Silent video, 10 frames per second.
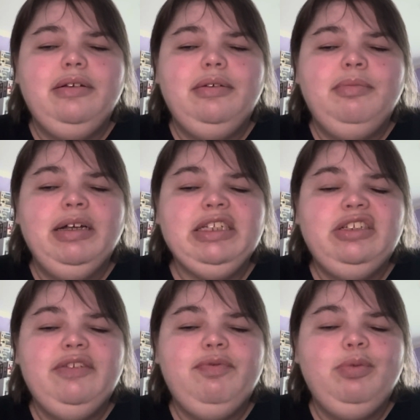Master
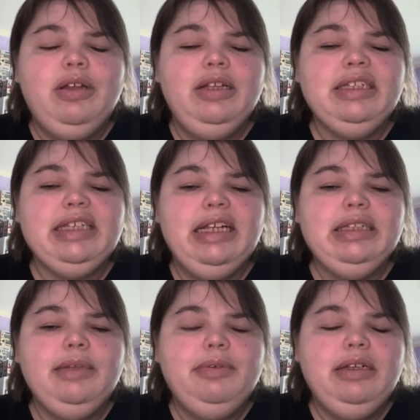Chief learns
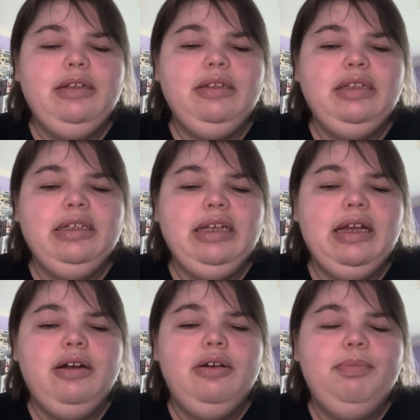that the
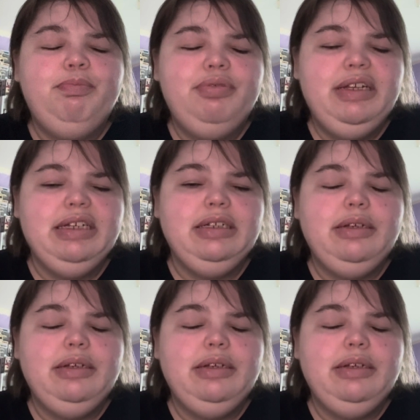girl Price,